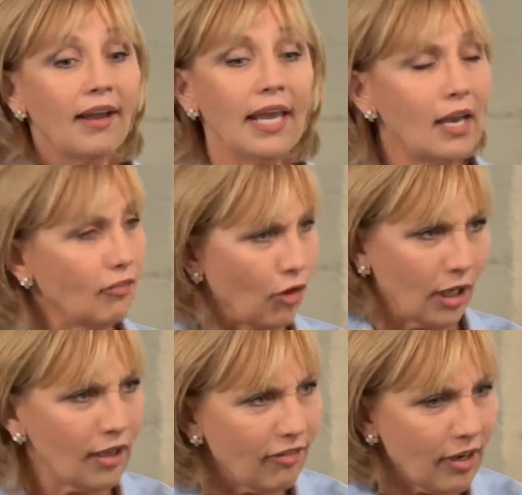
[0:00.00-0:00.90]
Can't afford
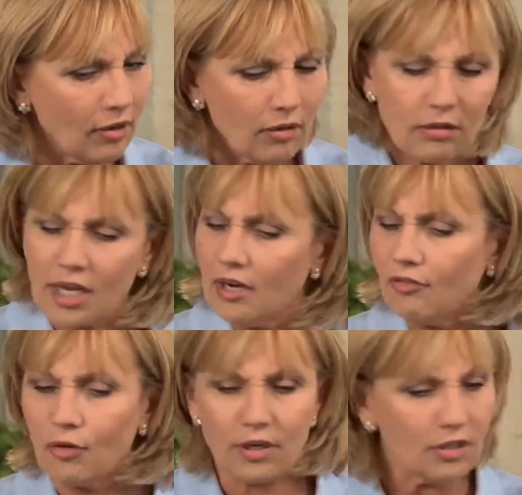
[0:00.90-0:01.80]
to live here. Can't
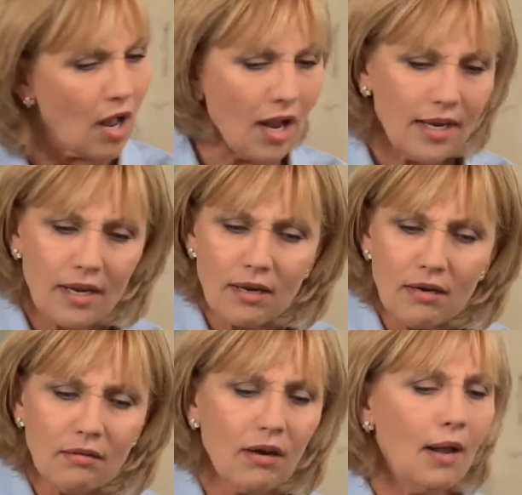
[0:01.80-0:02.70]
afford to die
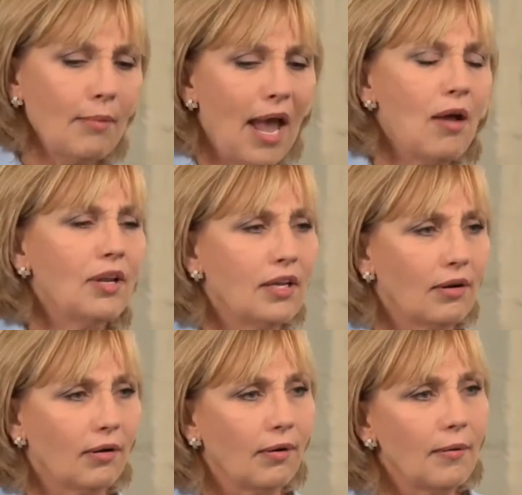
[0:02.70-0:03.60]
here. I'm out of
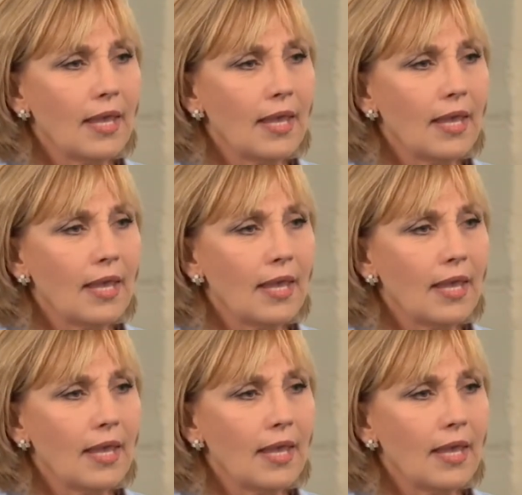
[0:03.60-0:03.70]
here.